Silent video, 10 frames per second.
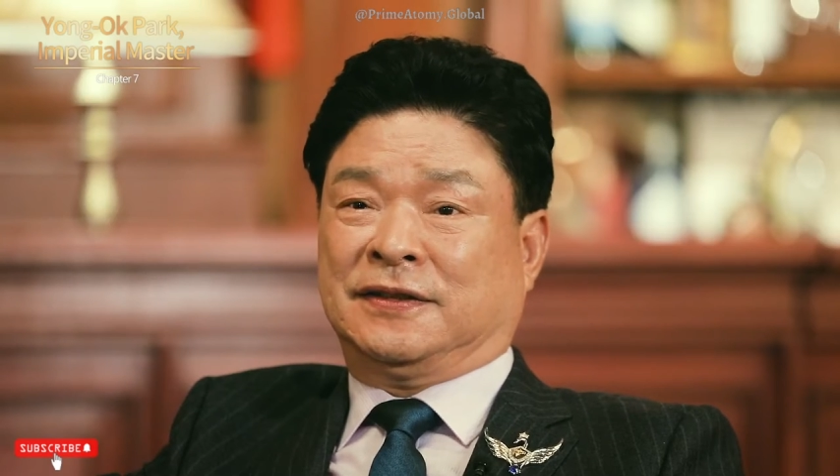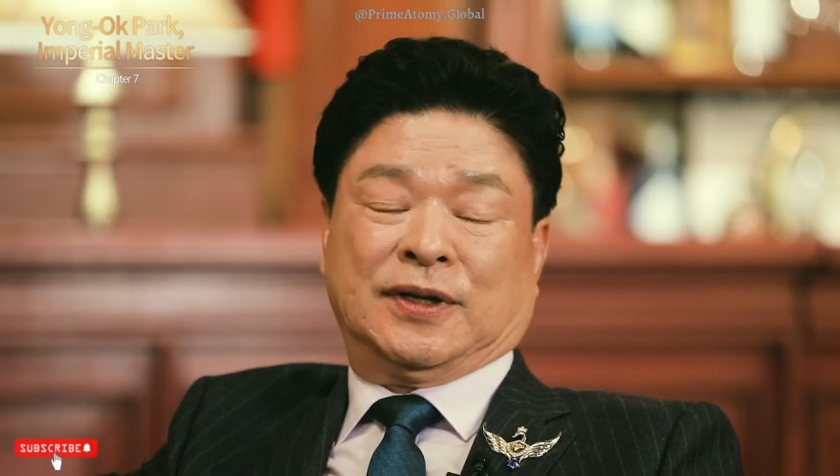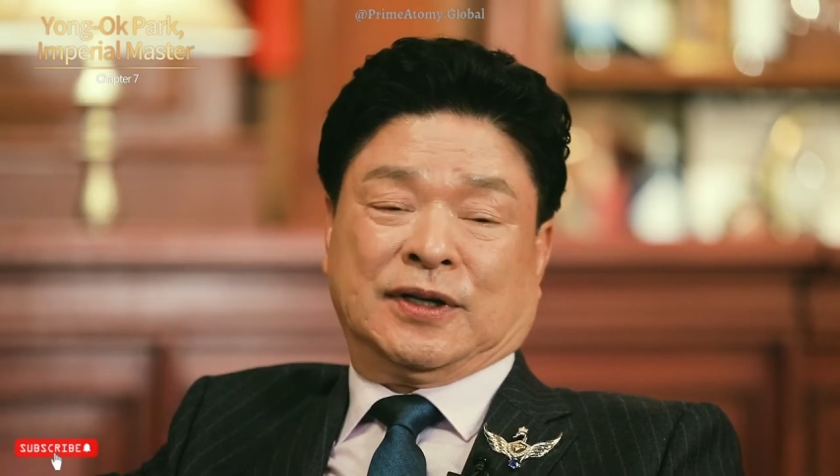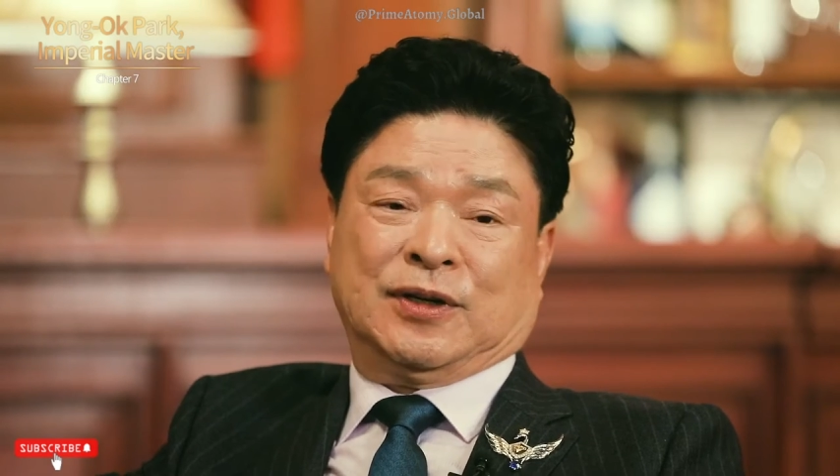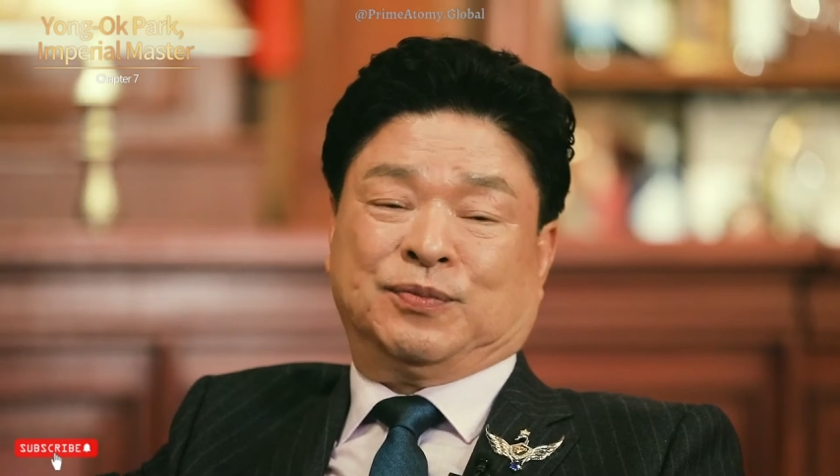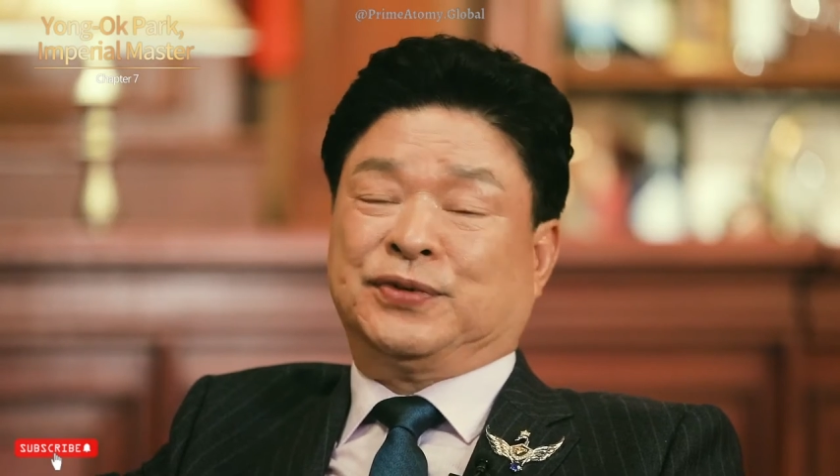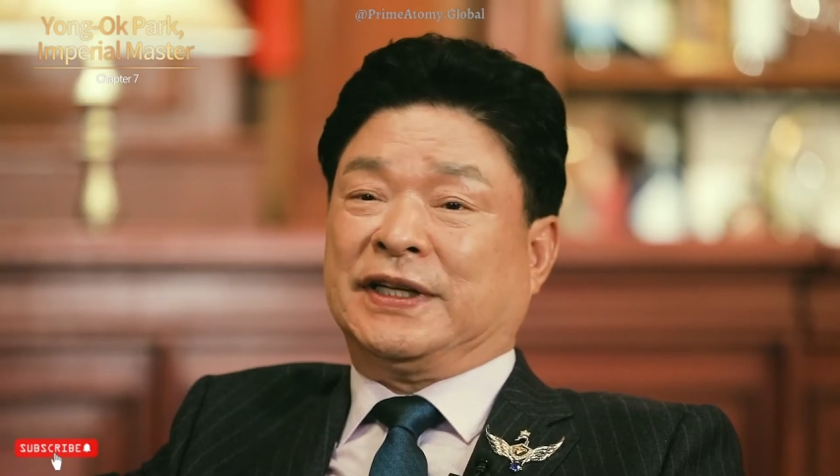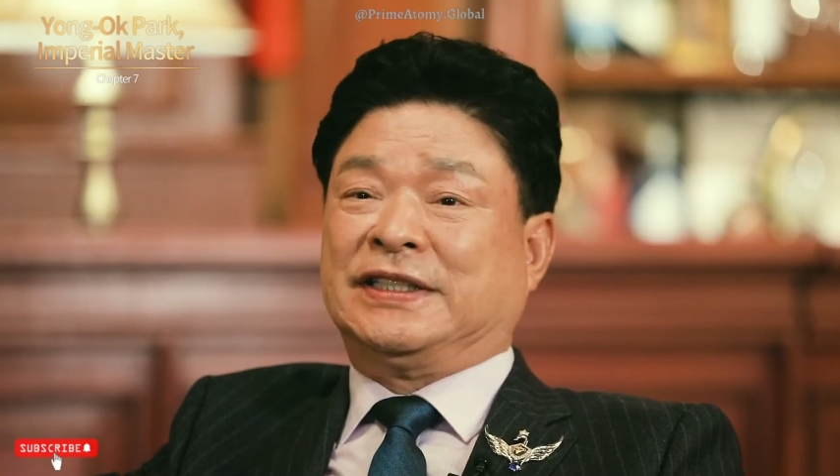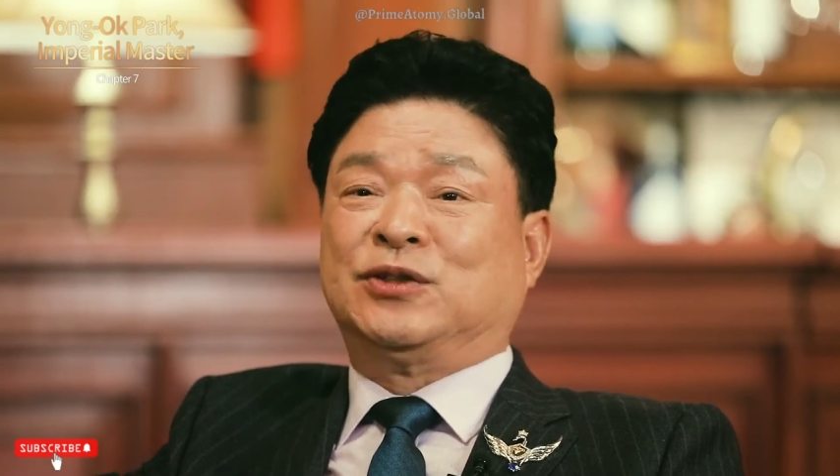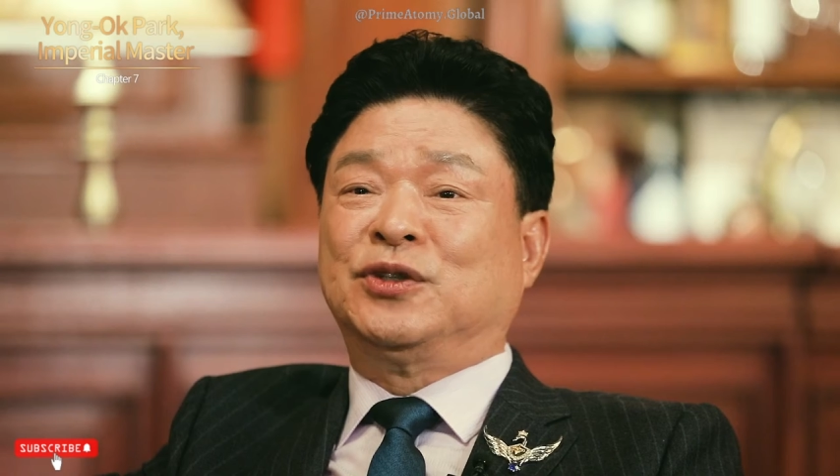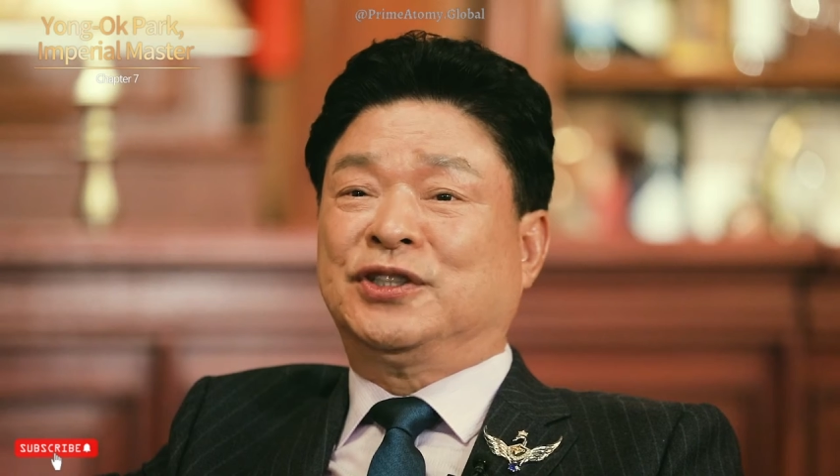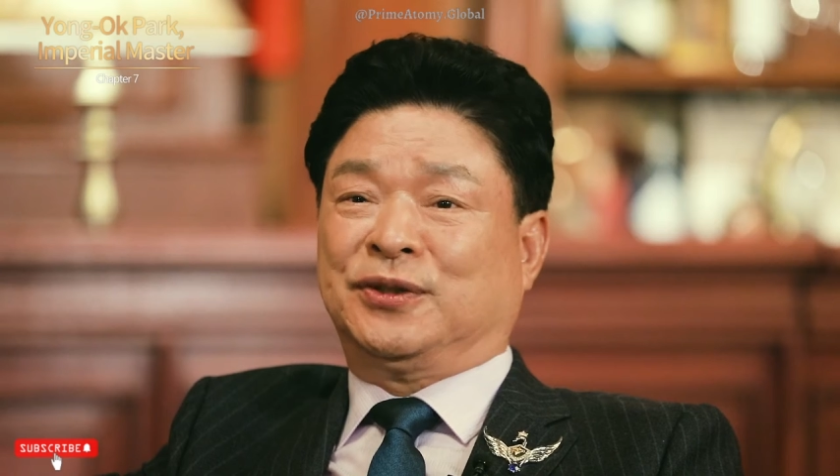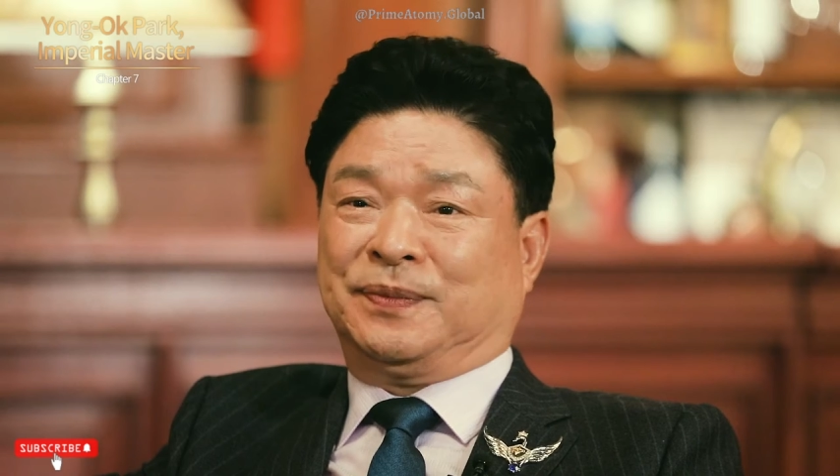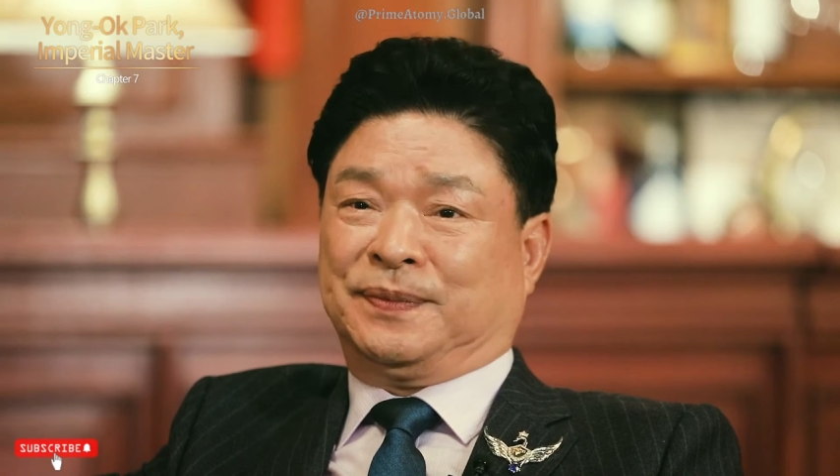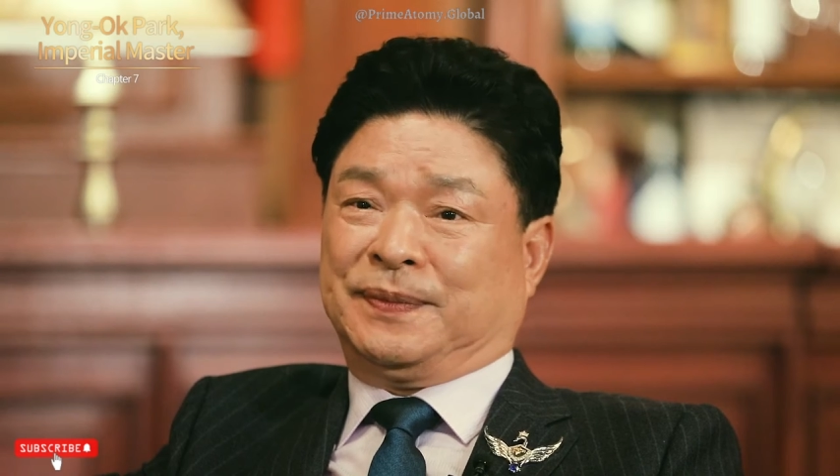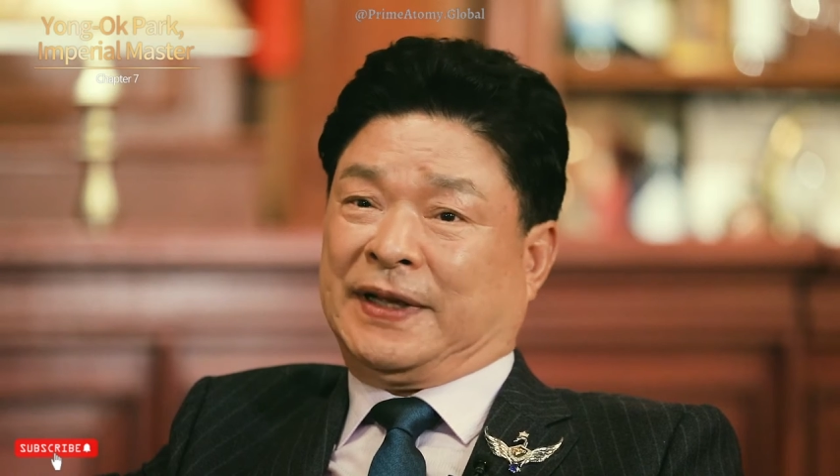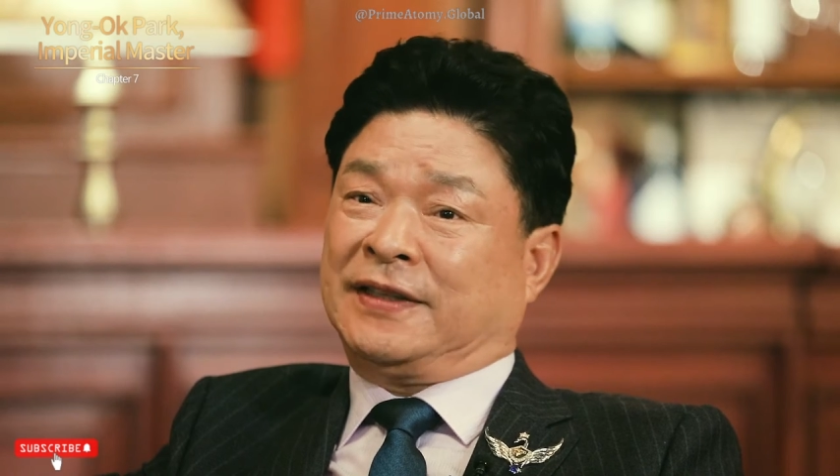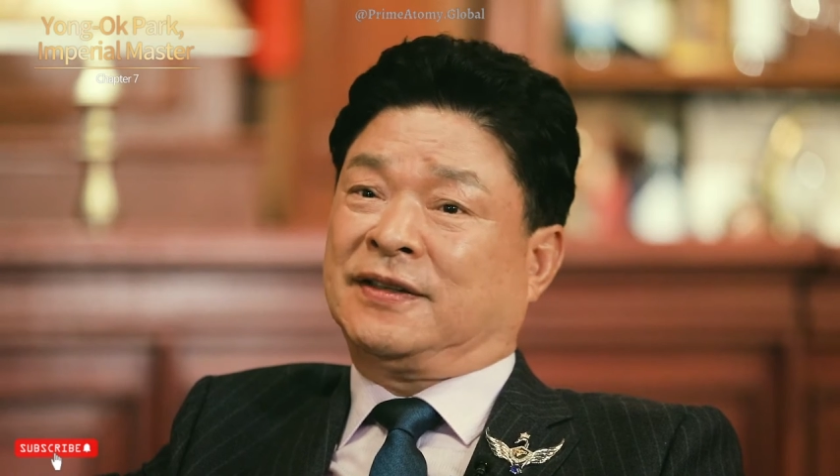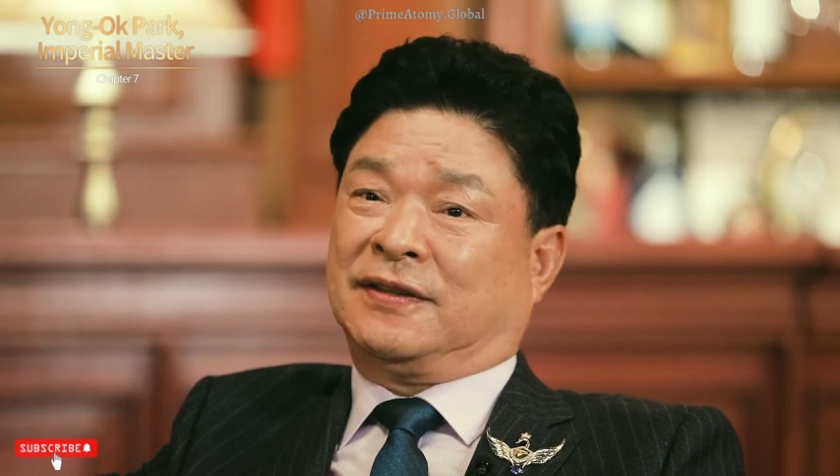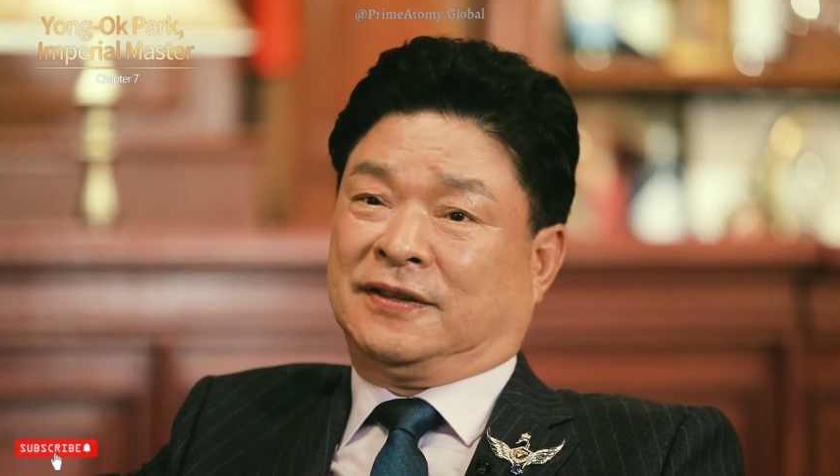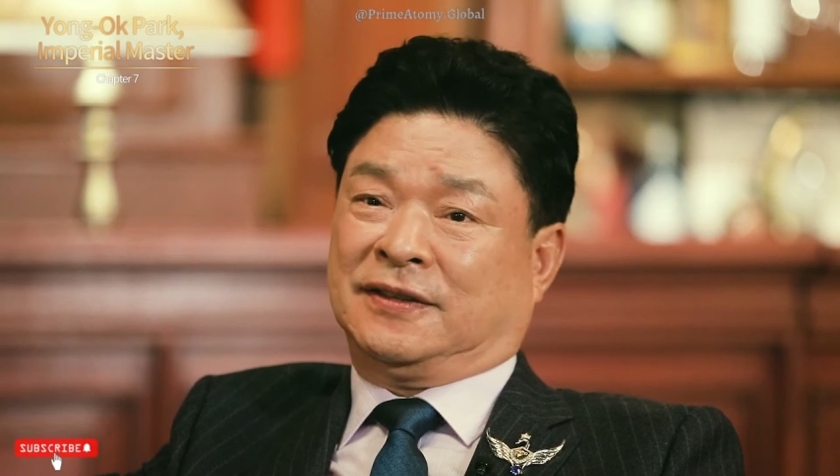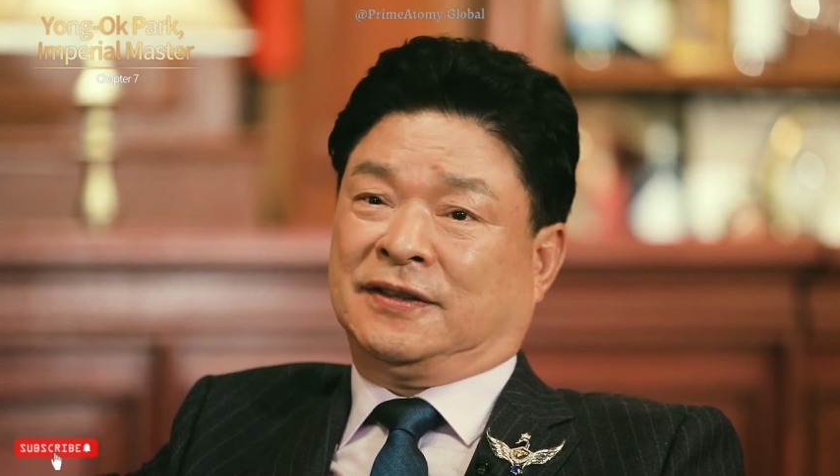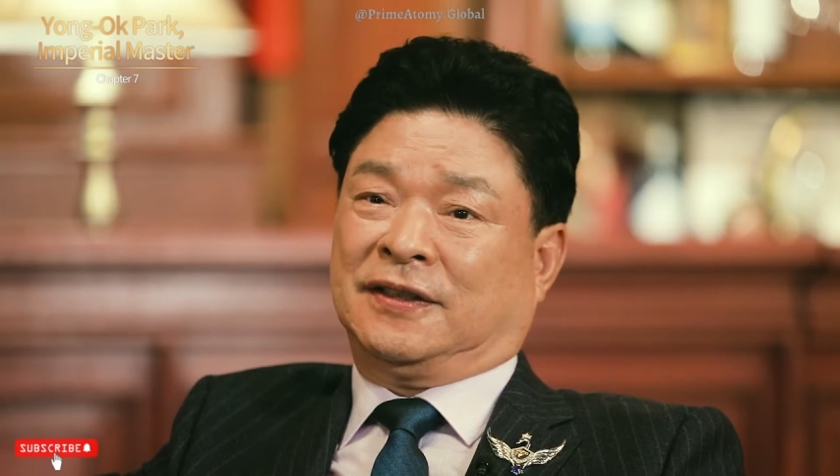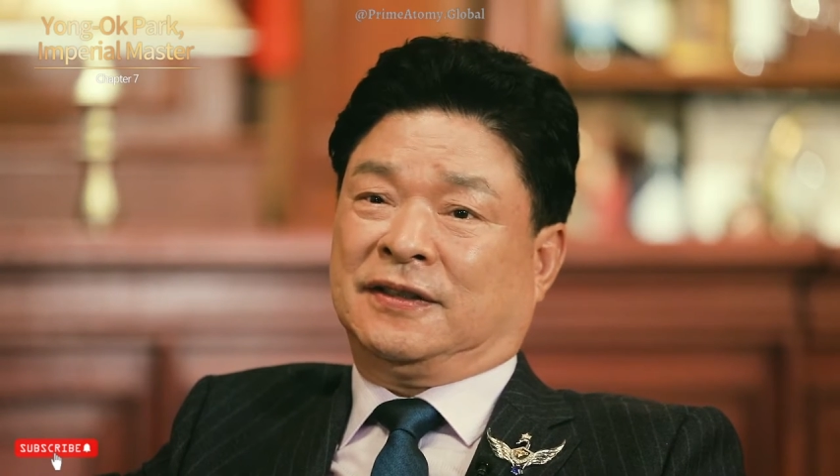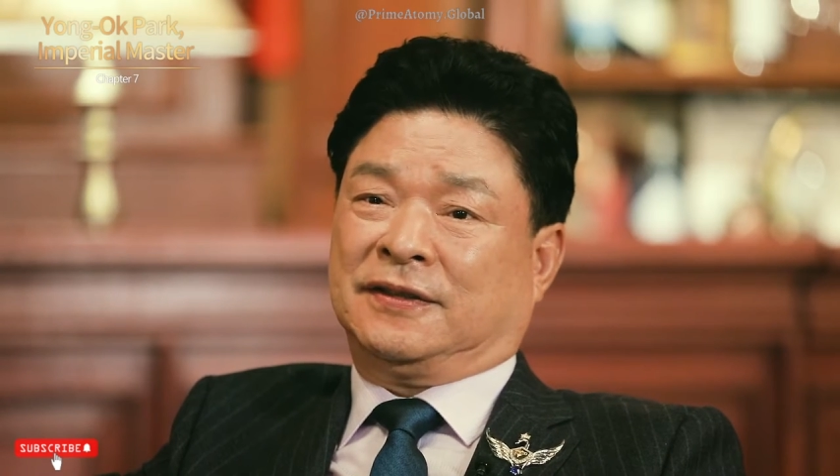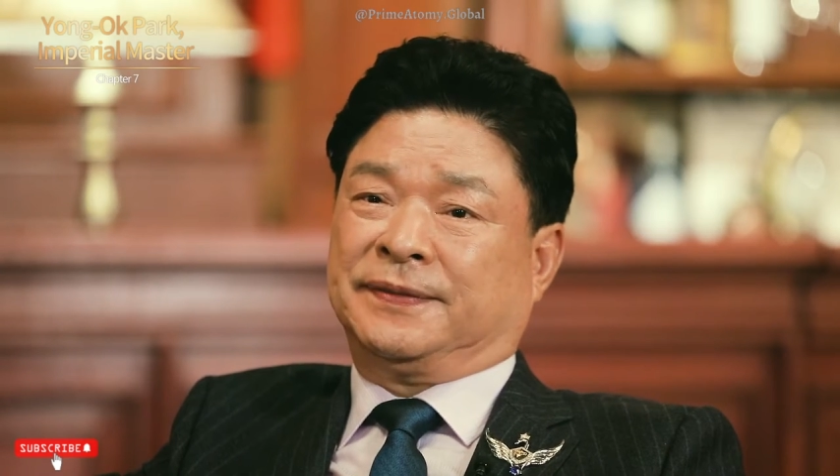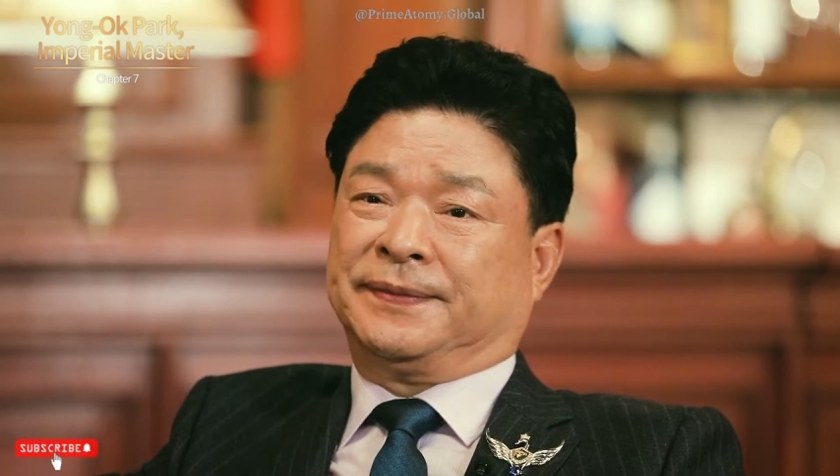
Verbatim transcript: That's what I thought. I used to treat my